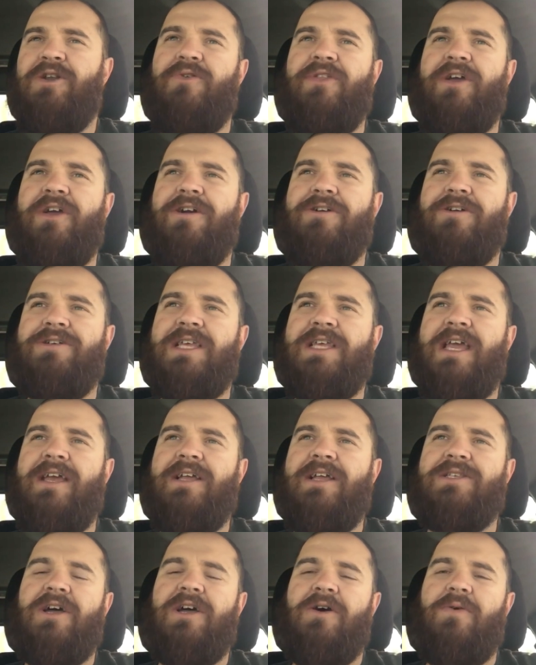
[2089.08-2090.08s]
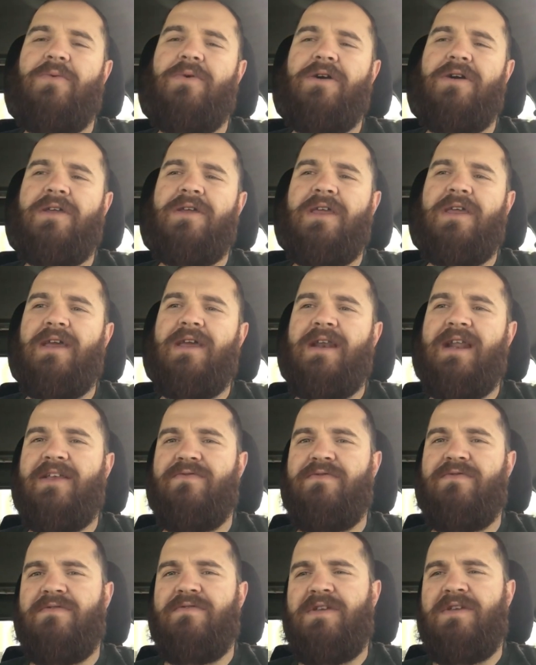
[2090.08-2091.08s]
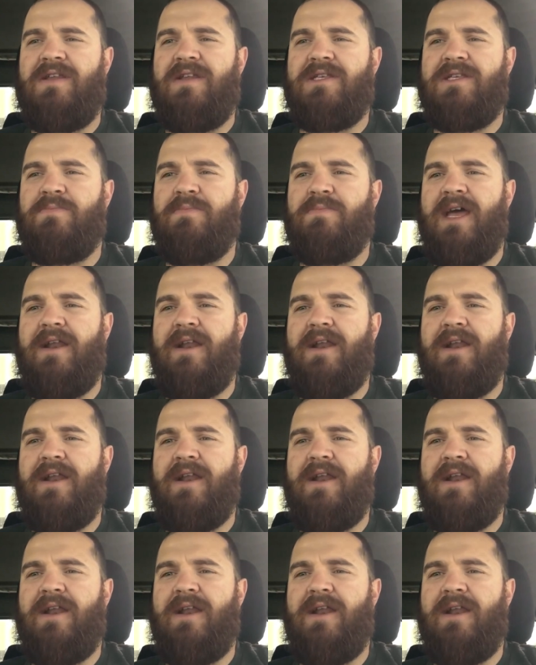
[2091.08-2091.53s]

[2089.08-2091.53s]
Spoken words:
they're saying it's not working and S15 is